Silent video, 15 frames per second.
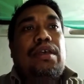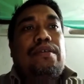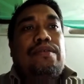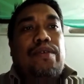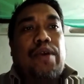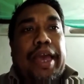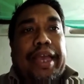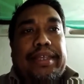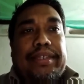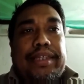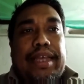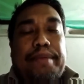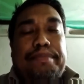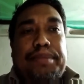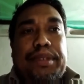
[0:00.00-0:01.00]
For
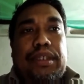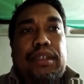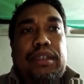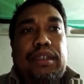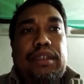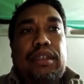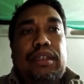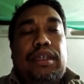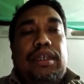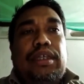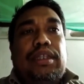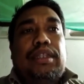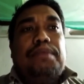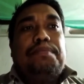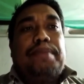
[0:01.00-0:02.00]
example,
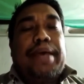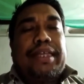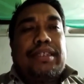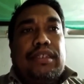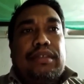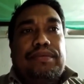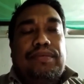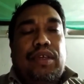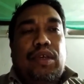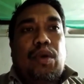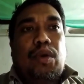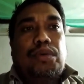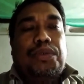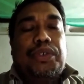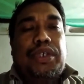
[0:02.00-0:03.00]
the Pacific
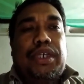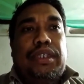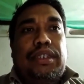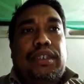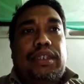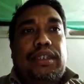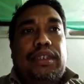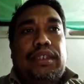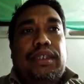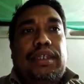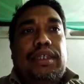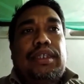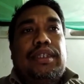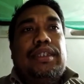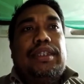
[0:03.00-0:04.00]
Ocean,
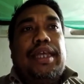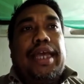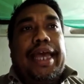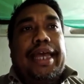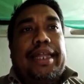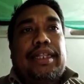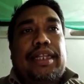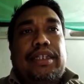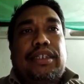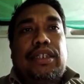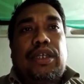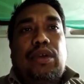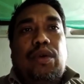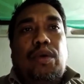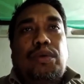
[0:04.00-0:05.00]
the
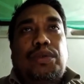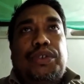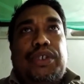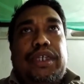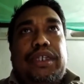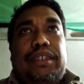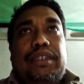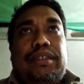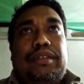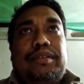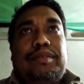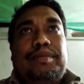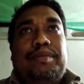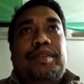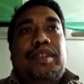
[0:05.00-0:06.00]
Atlantic Ocean,
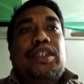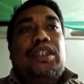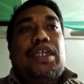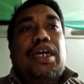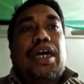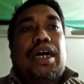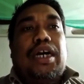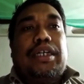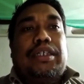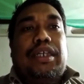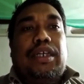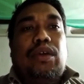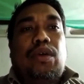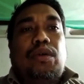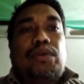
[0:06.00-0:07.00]
the
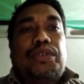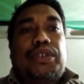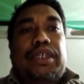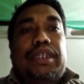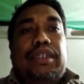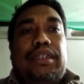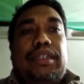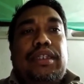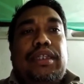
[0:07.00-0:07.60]
Arctic Ocean,